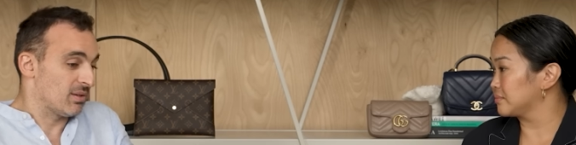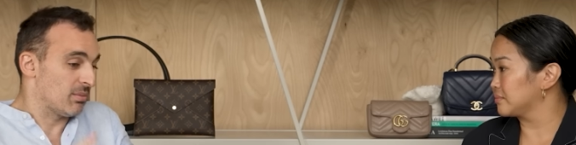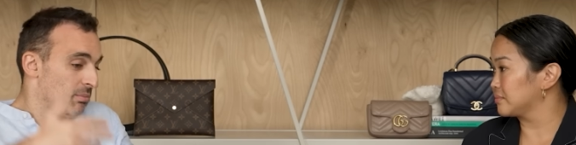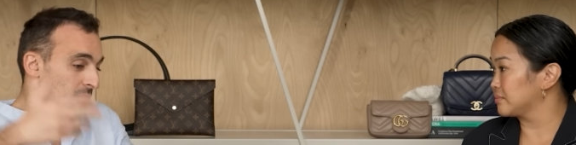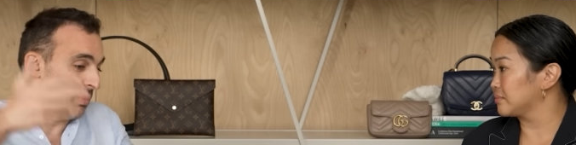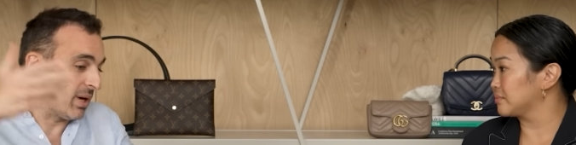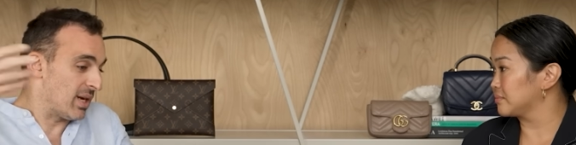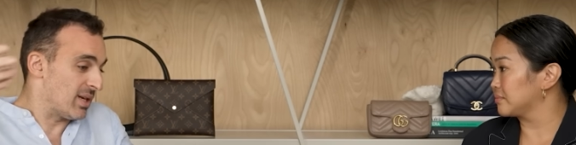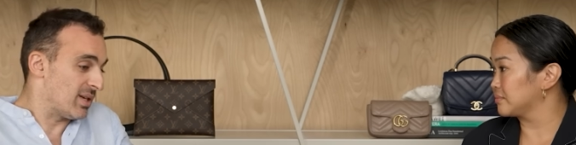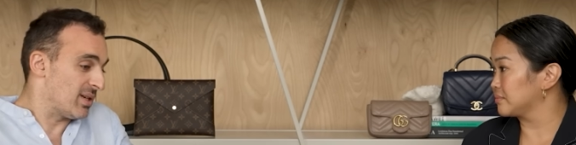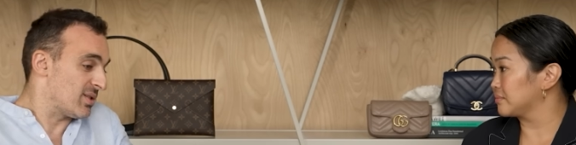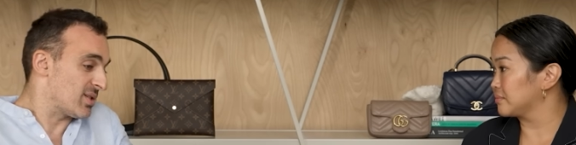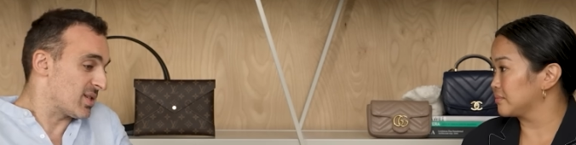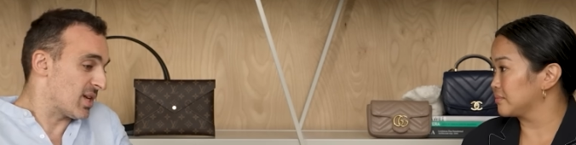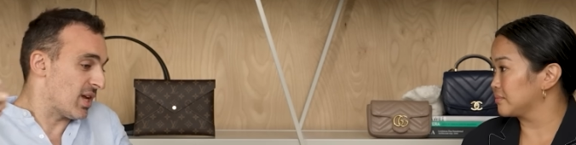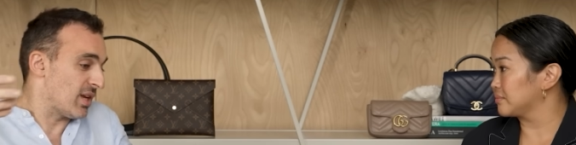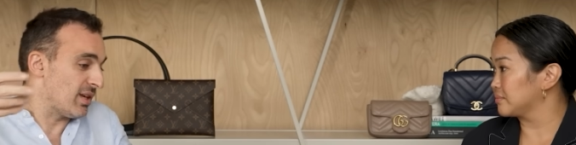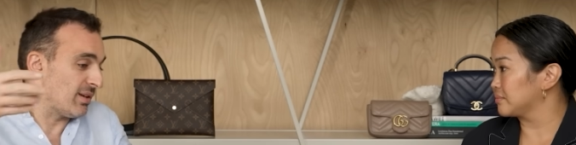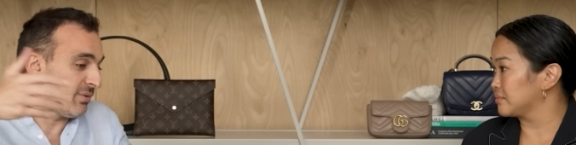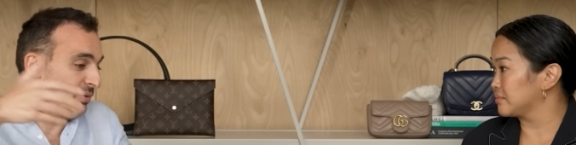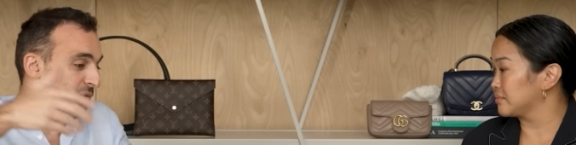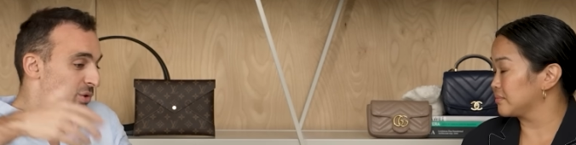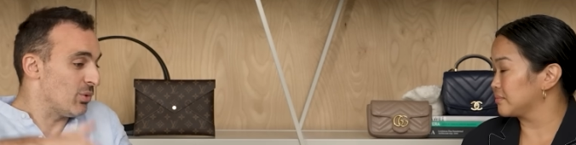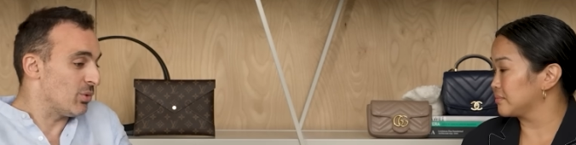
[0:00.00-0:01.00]
Speaker 1: by
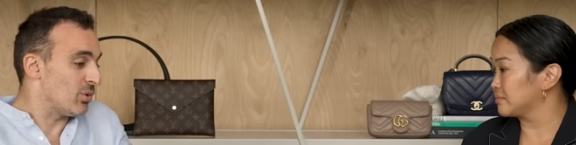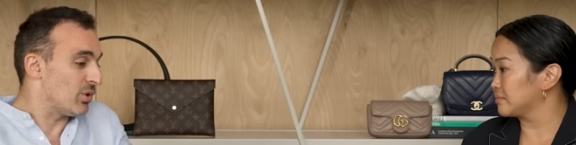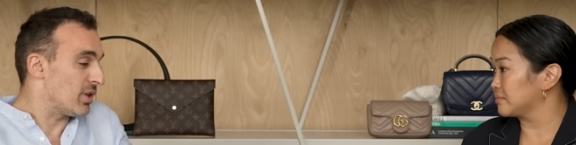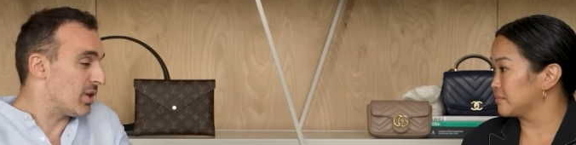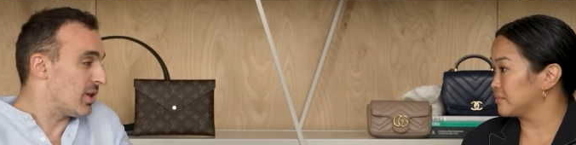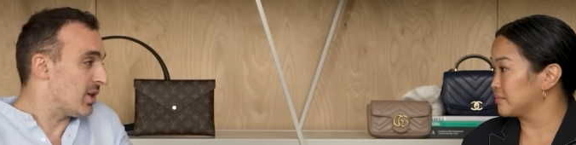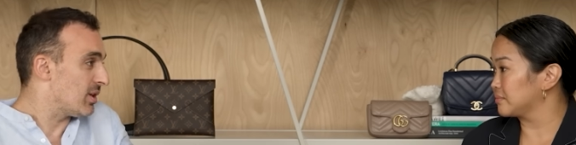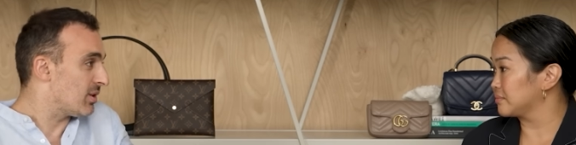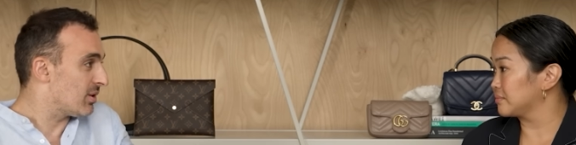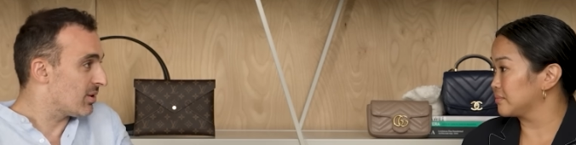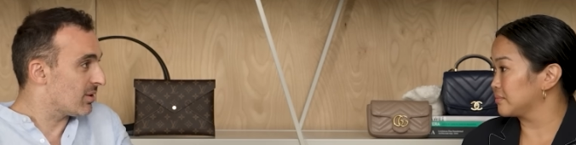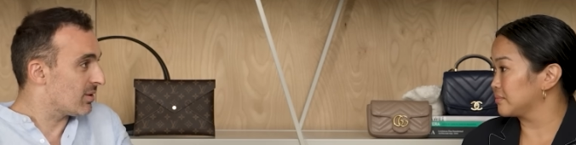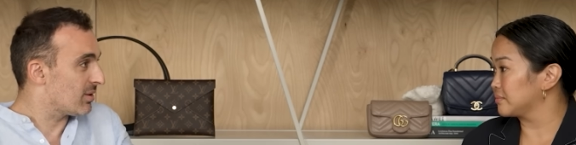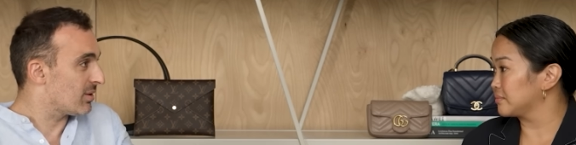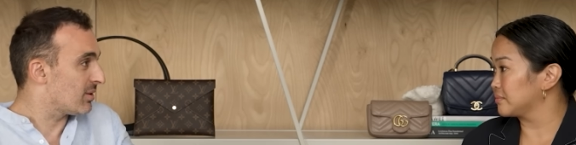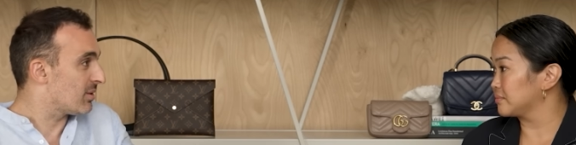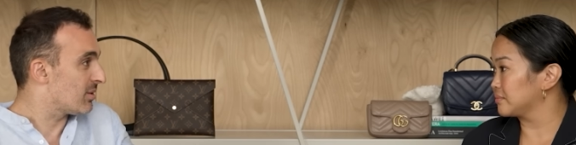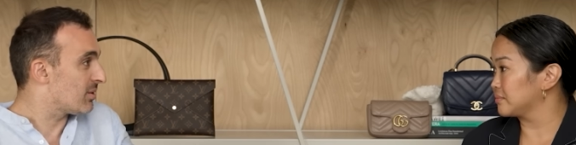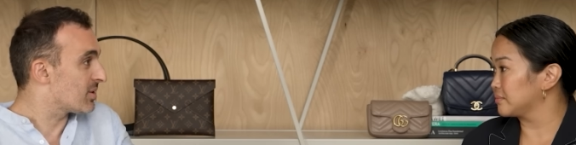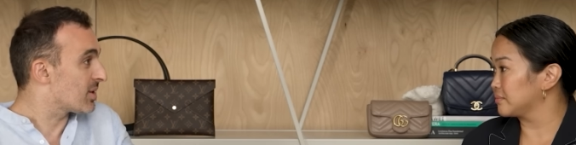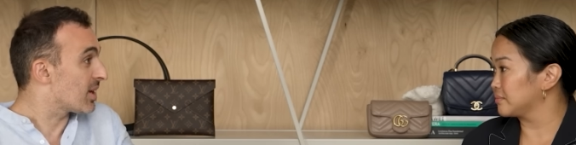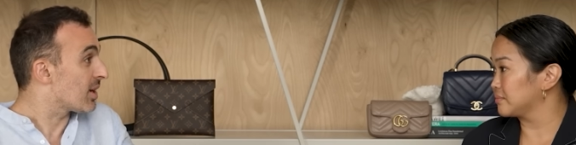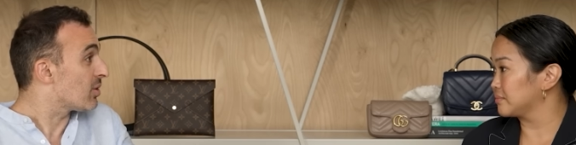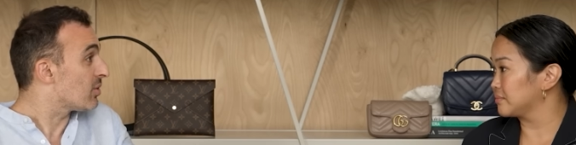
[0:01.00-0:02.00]
design fueling the,
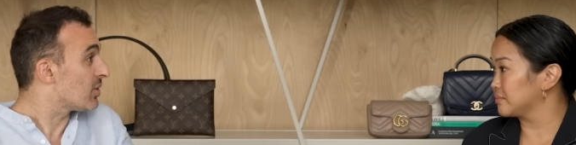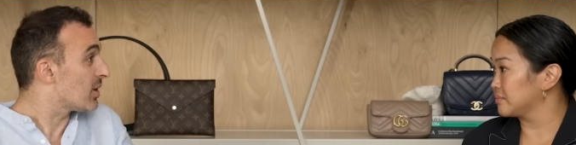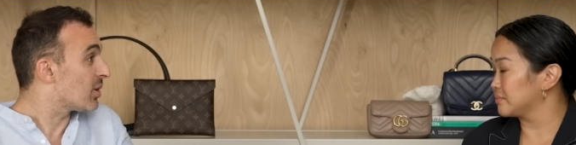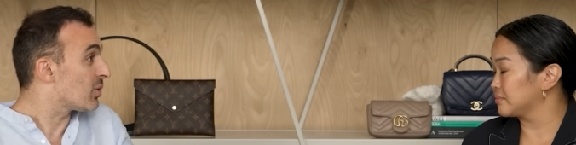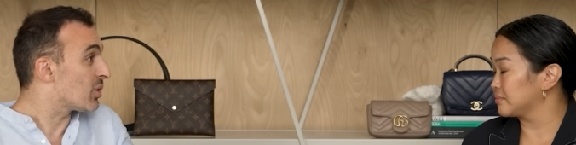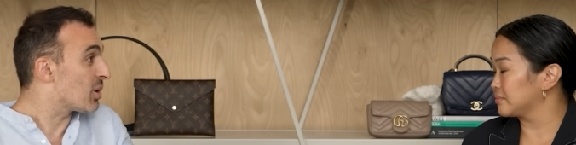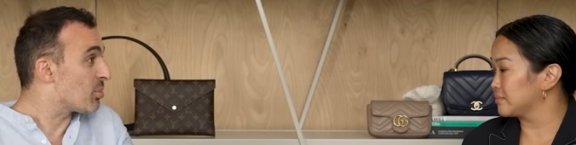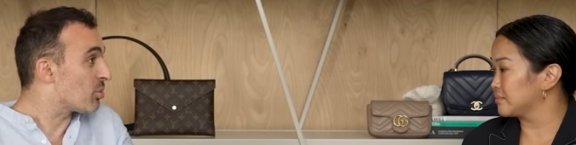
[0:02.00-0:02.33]
the secondary